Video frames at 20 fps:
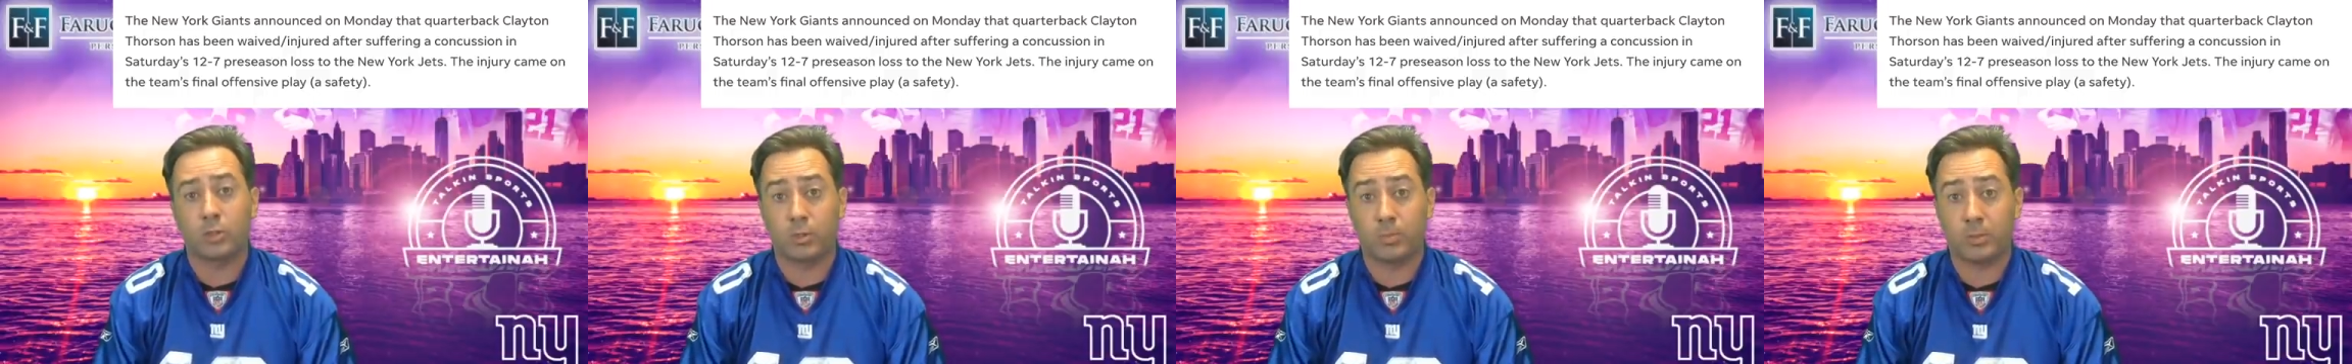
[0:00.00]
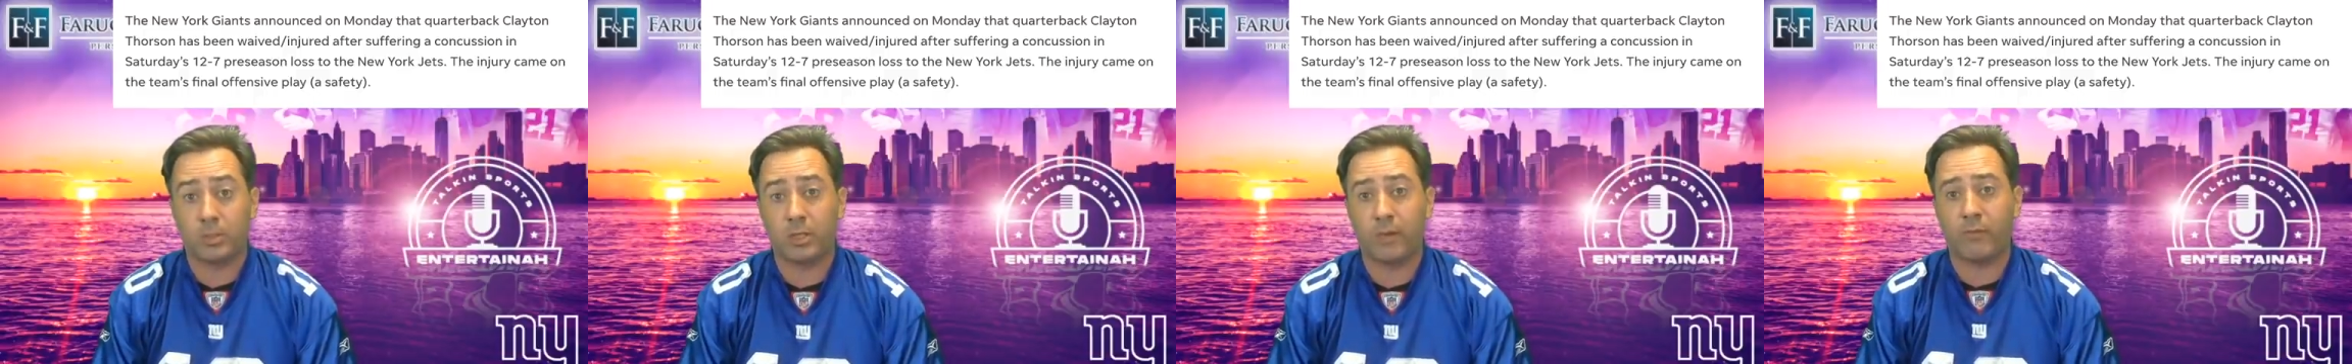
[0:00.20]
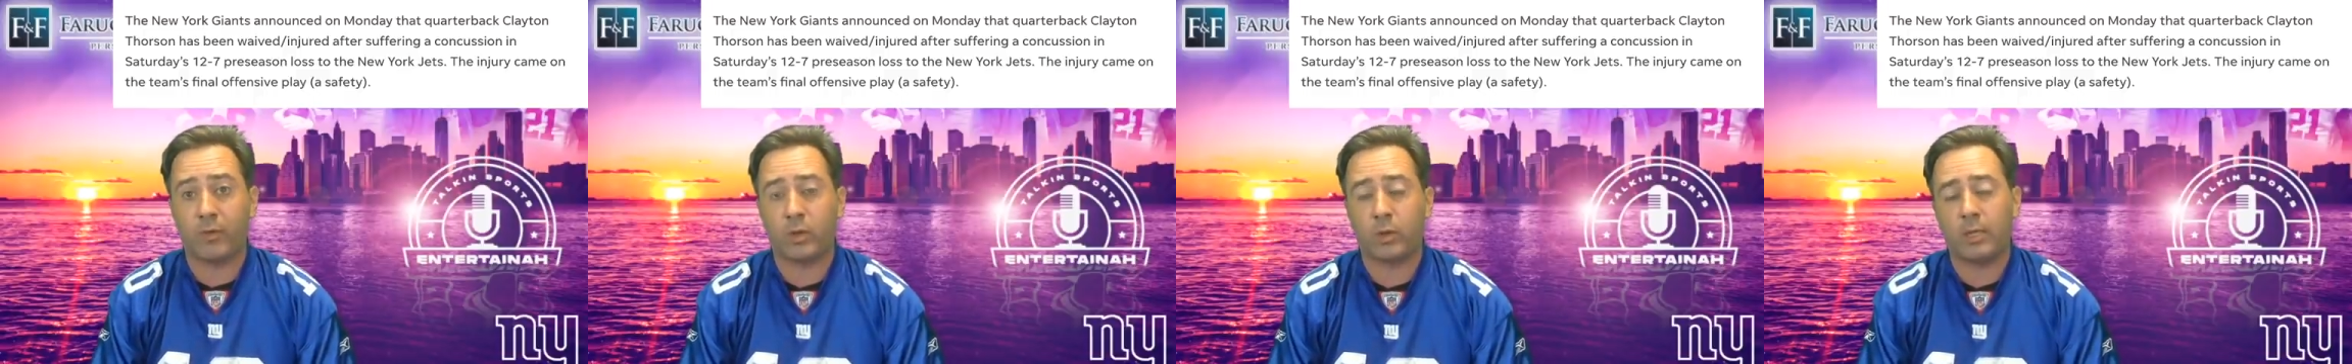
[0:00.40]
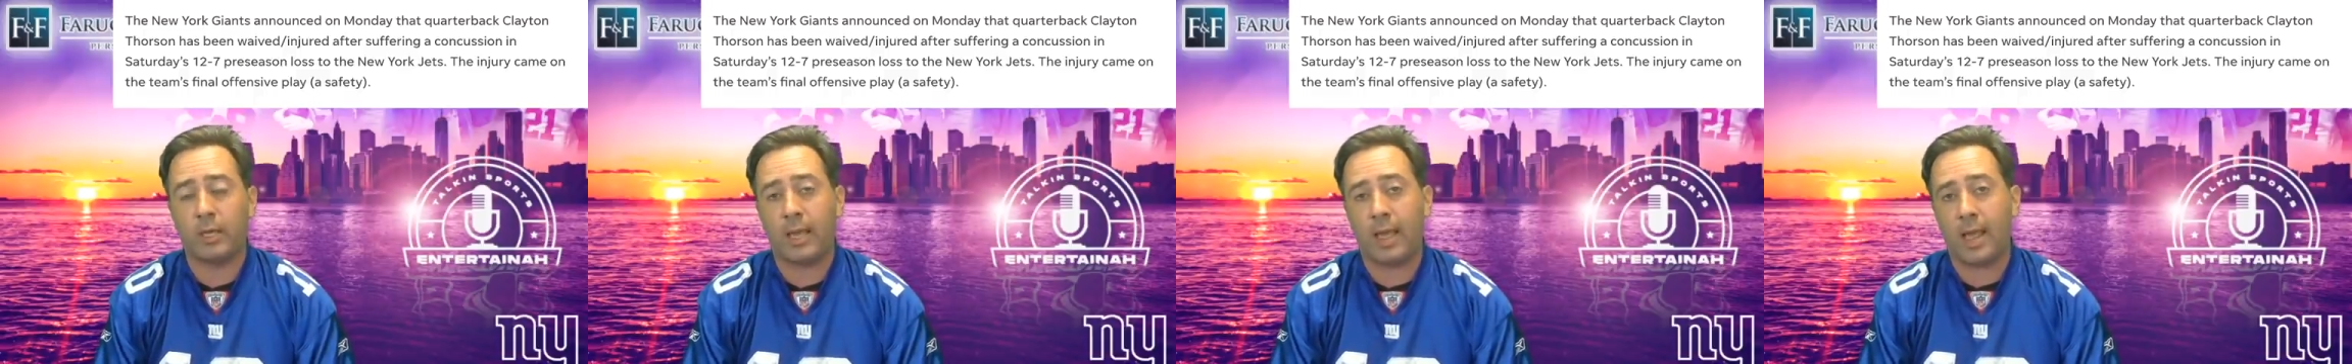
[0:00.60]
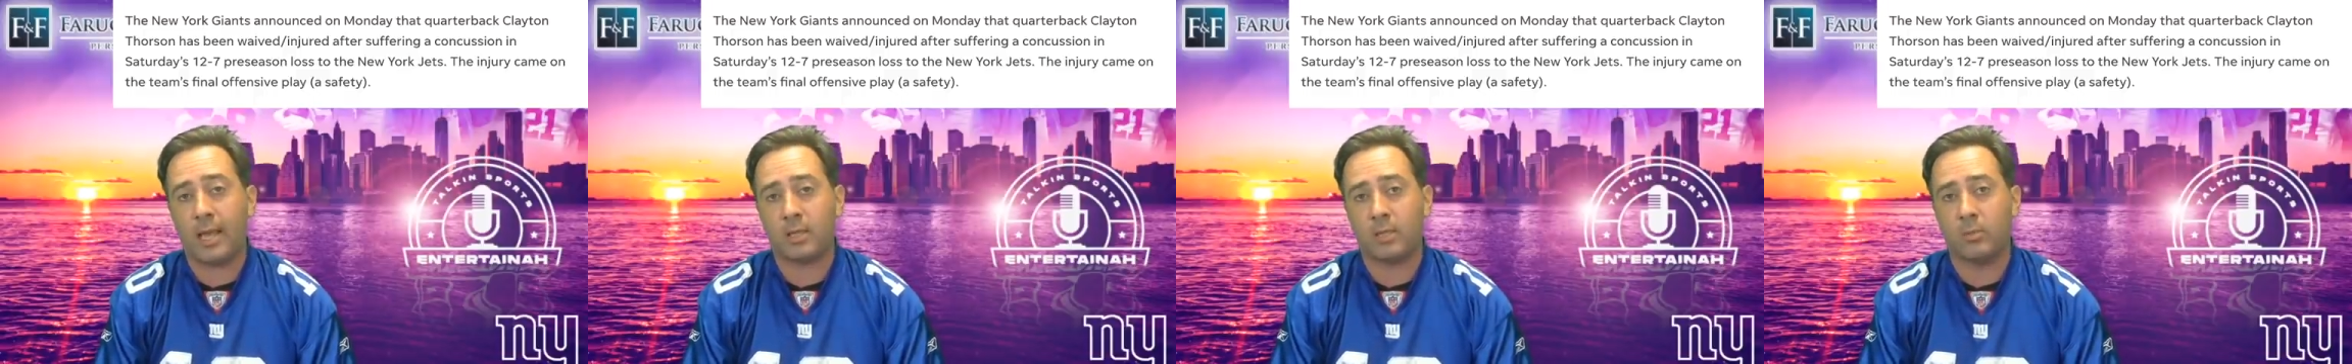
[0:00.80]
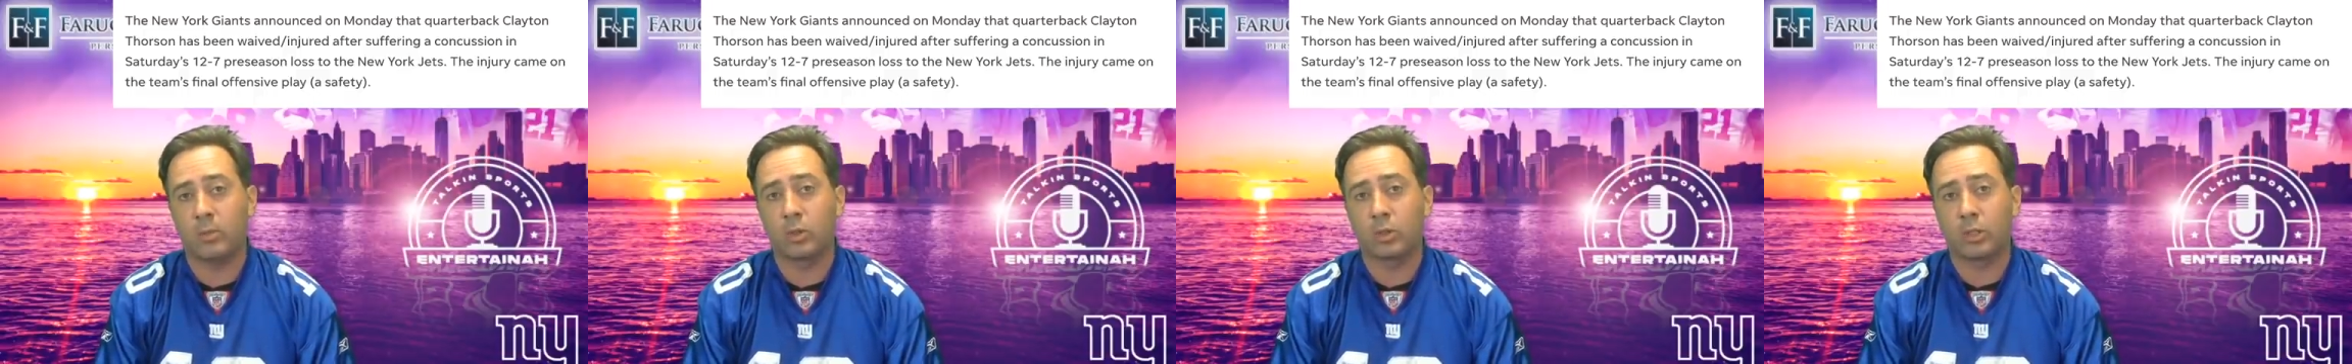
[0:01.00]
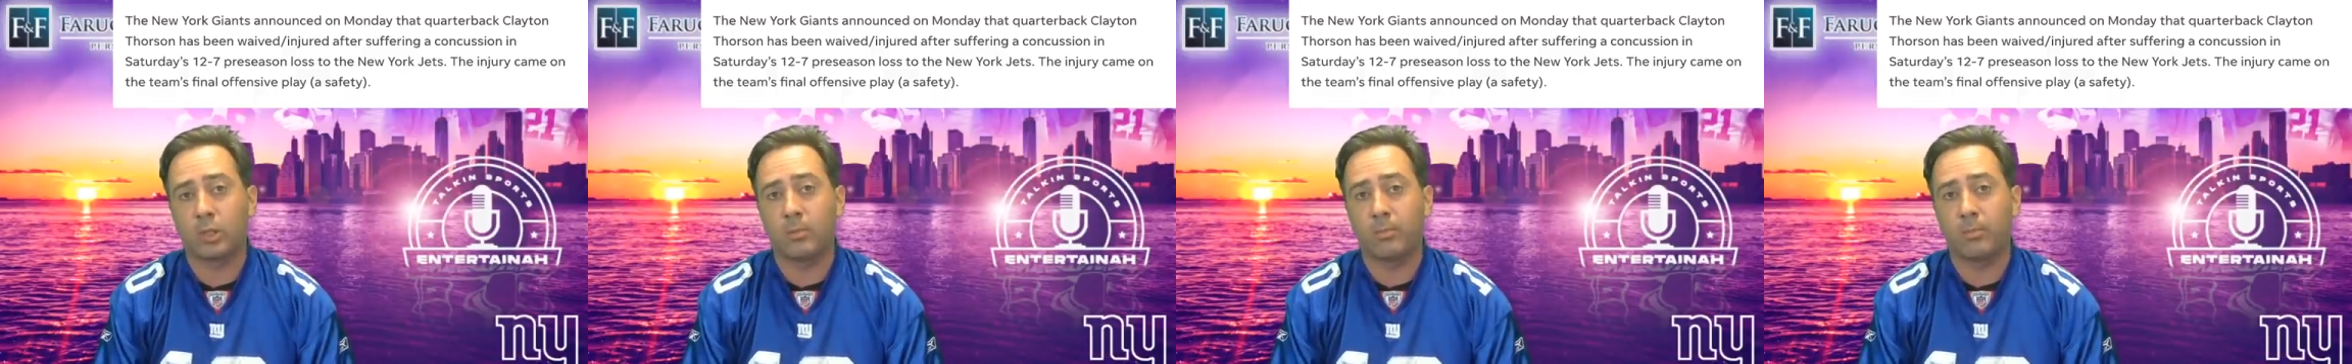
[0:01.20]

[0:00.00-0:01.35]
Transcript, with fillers: specifically at the most